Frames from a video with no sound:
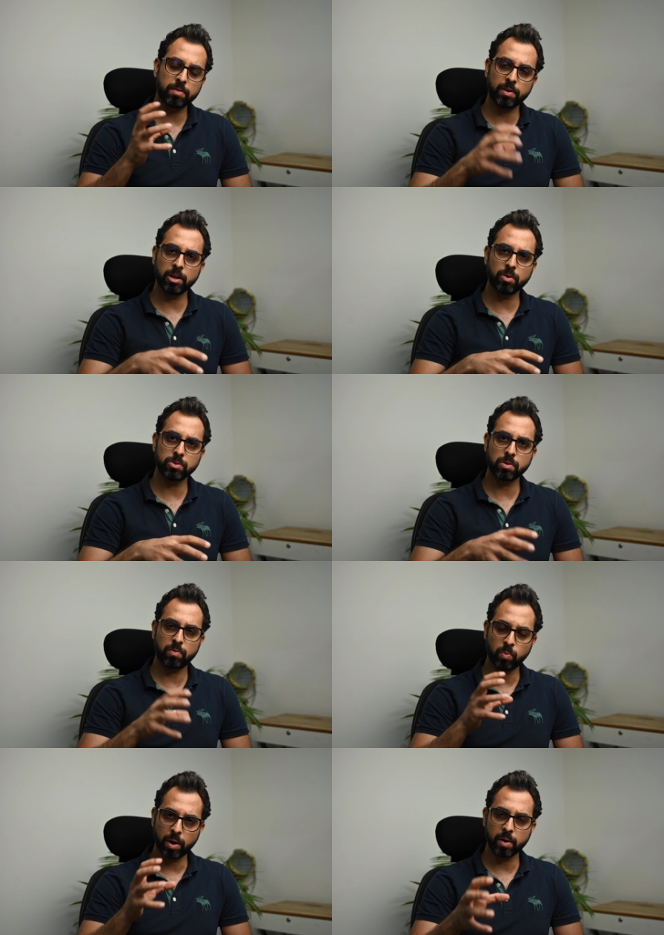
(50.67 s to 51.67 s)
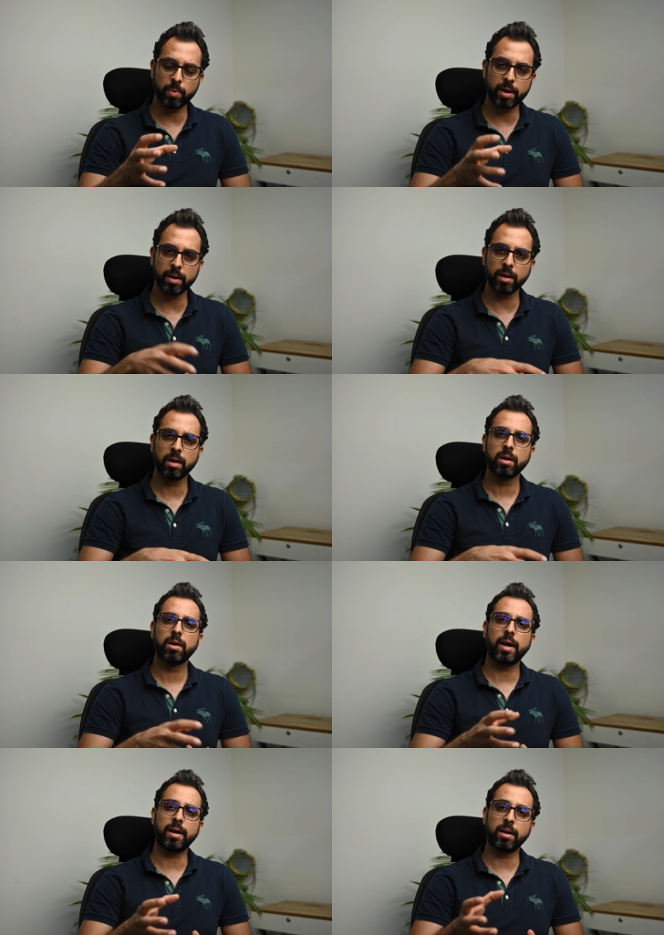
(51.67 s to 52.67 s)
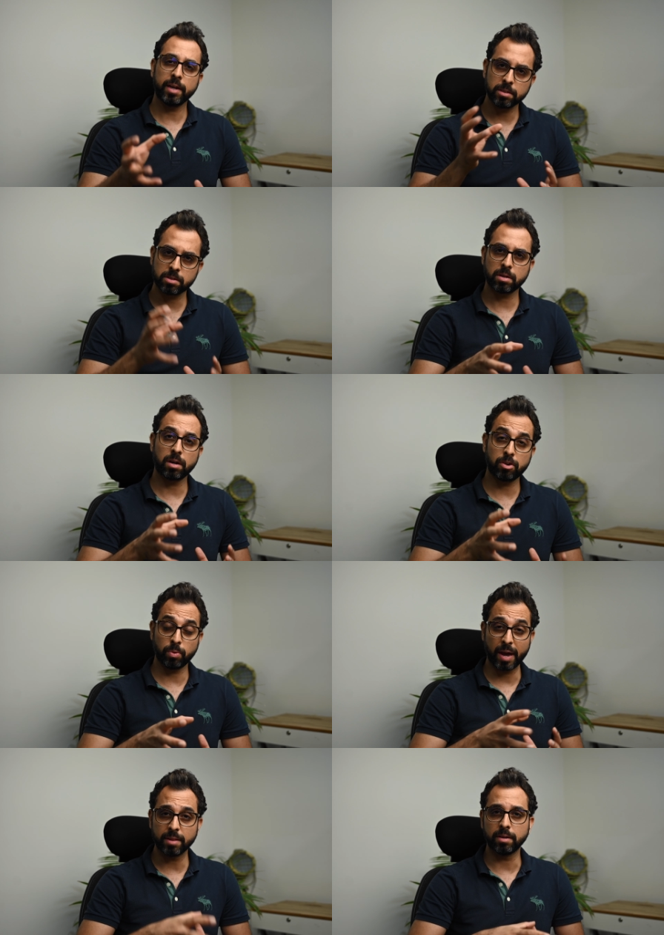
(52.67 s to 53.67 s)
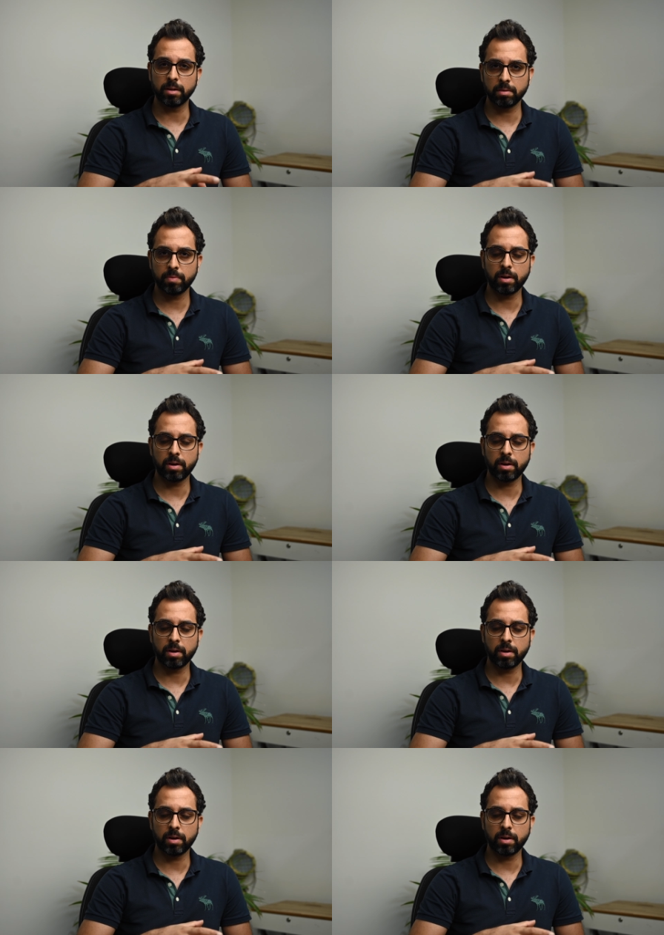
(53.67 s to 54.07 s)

videos of one wedding at least together